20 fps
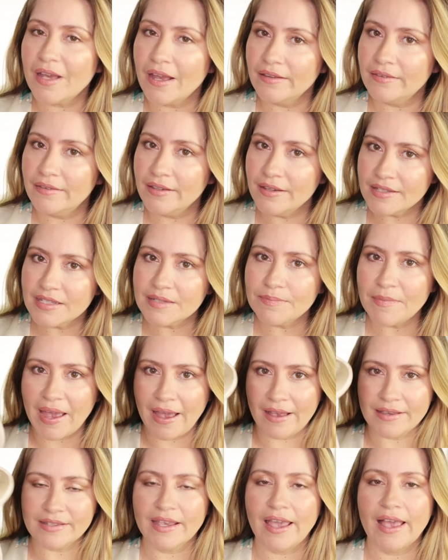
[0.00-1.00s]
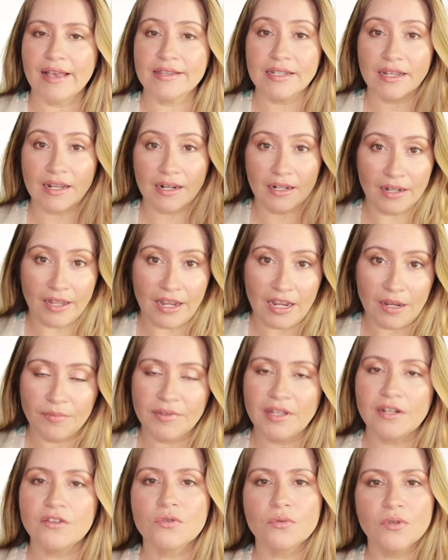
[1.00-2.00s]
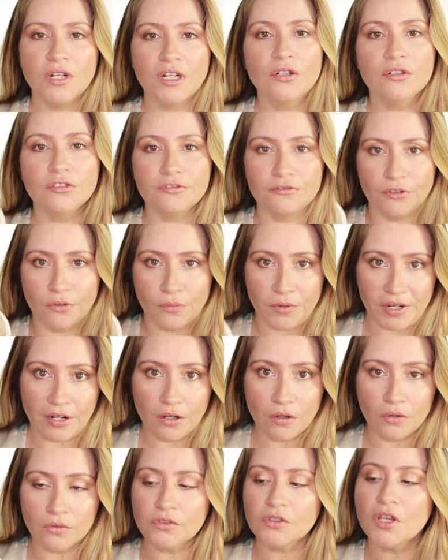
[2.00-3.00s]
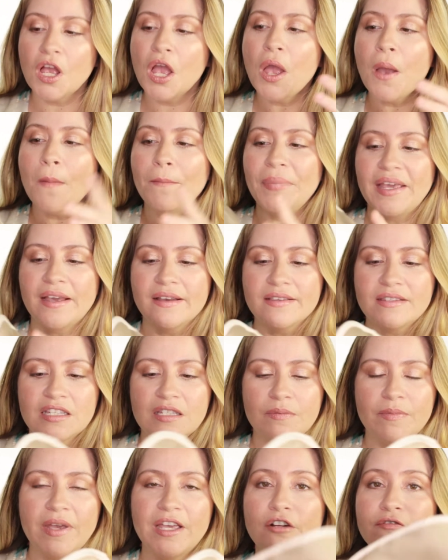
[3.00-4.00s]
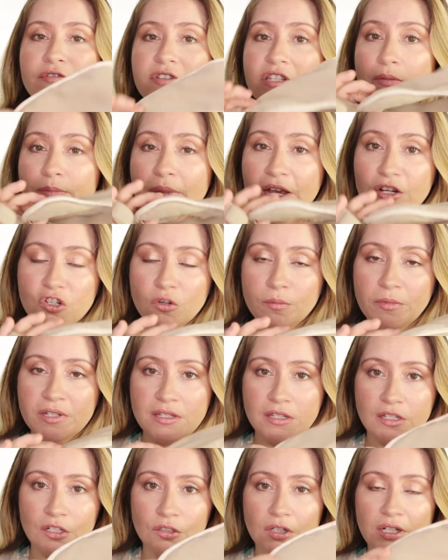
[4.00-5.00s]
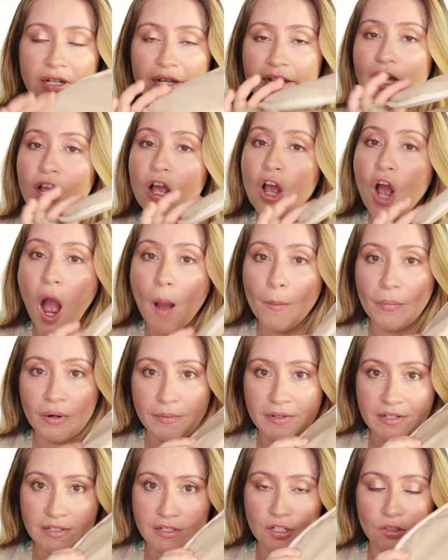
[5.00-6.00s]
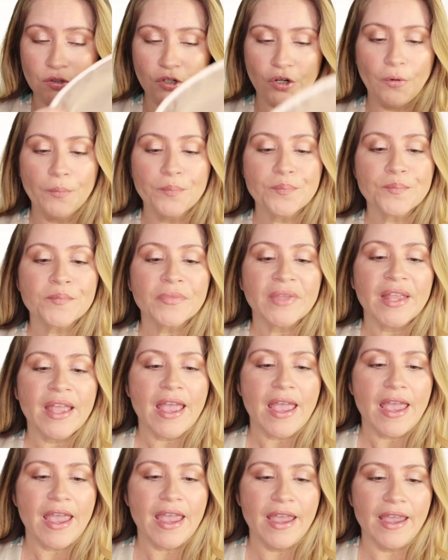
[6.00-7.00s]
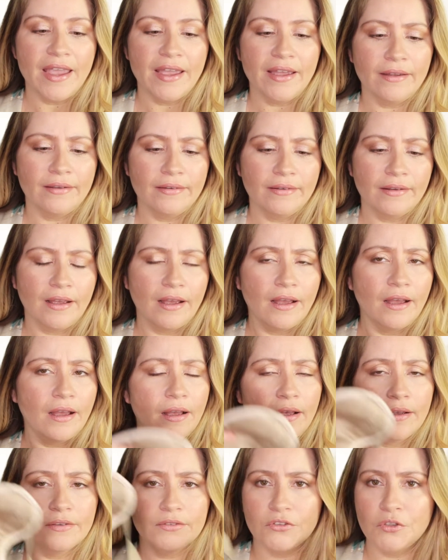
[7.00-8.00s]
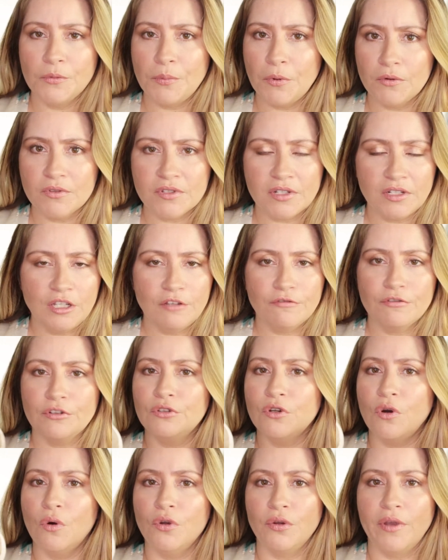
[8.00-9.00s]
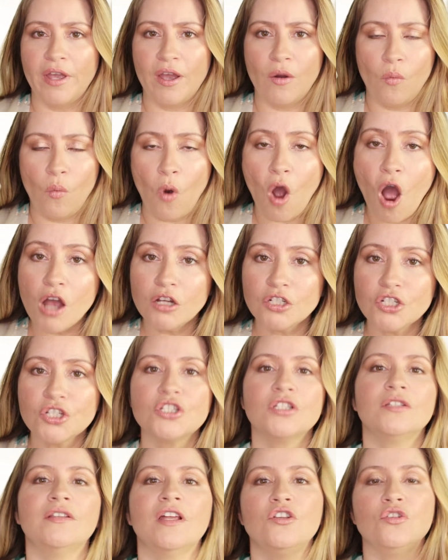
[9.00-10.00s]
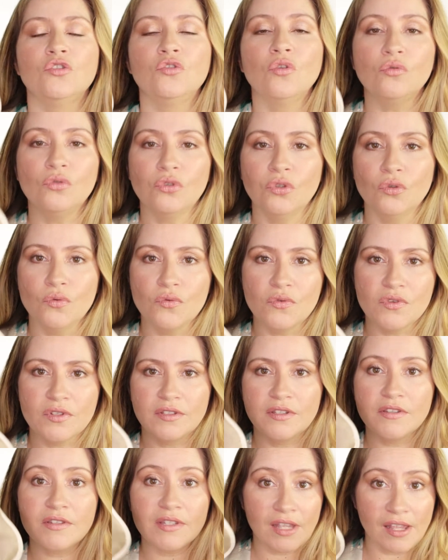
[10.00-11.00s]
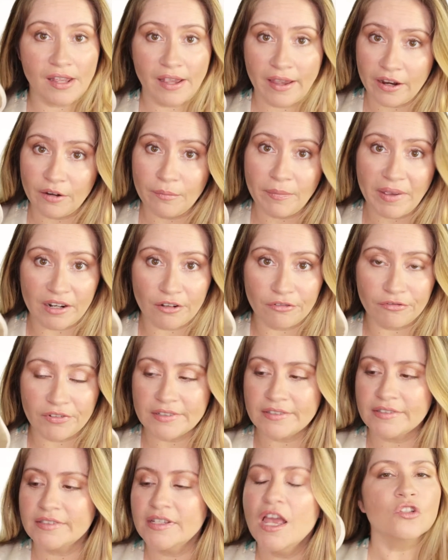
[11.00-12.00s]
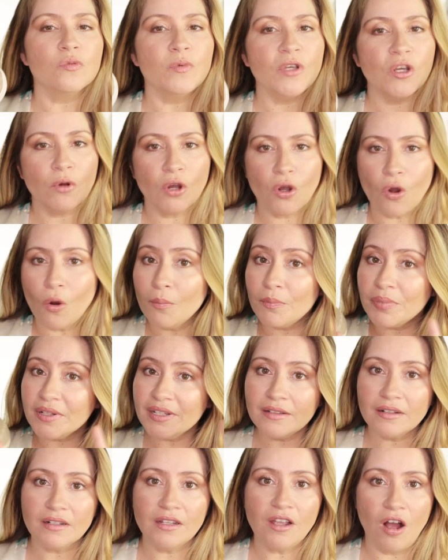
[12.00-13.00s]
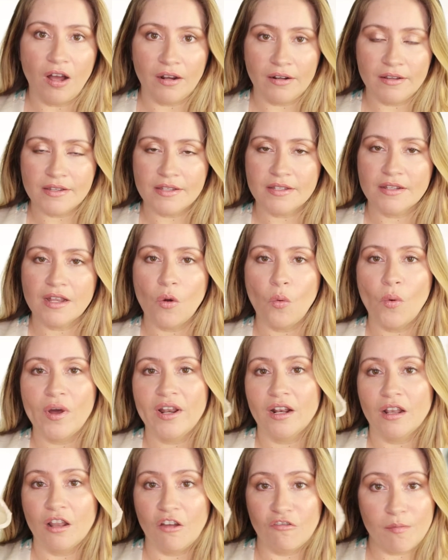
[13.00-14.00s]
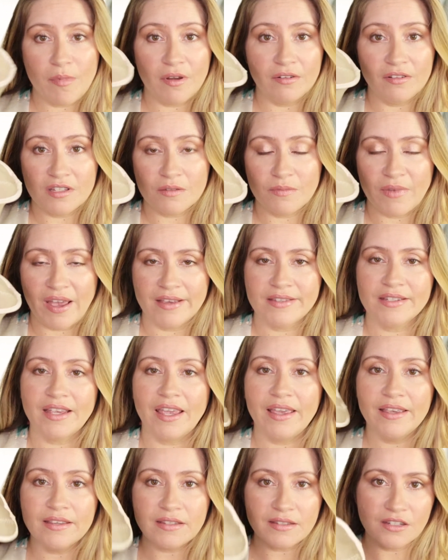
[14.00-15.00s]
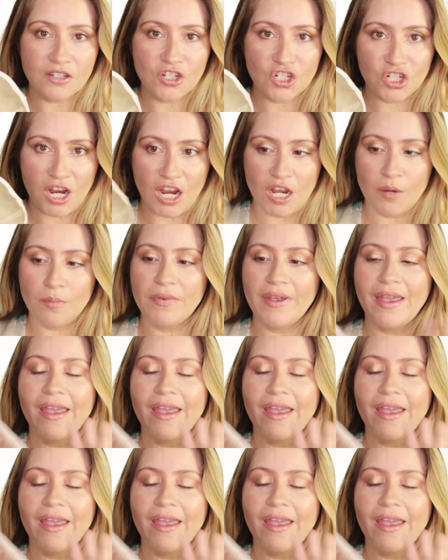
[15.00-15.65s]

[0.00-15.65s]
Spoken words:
this mask has a claim that is really good for wrinkles because it's made of a special material, like a copper material. And supposedly, even though you get washed, that you don't lose the skincare benefits. To be completely honest, what I love about this mask is the shape